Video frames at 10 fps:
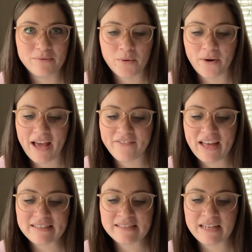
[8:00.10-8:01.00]
We don't want to have
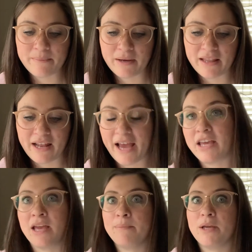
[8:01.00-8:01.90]
that stigma that I
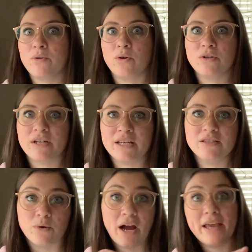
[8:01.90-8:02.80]
can't play with older
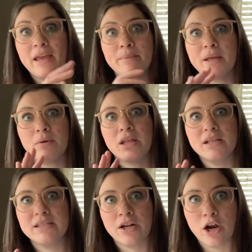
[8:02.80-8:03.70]
kids, or I can't play with
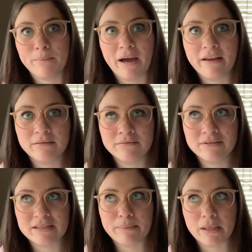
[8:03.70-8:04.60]
kids that aren't my
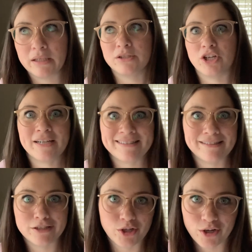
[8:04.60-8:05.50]
siblings or
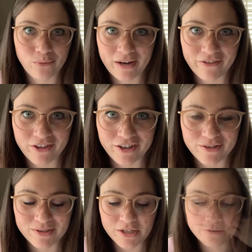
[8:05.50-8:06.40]
cousins or whatever they're
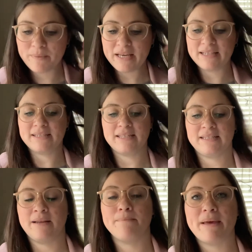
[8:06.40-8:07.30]
used to. So be
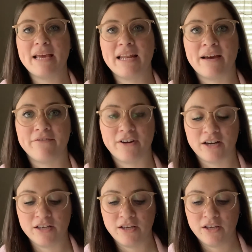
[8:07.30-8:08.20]
consistent, make an
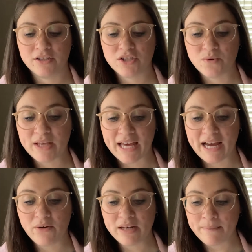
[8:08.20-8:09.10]
effort to get
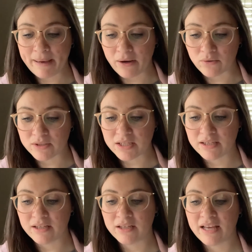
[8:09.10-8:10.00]
out and about,
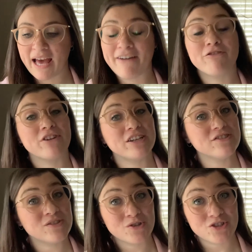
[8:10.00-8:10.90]
have real
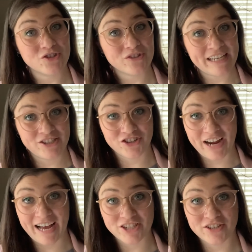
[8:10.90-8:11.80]
social
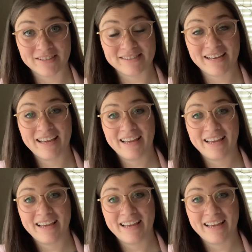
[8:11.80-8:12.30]
interactions.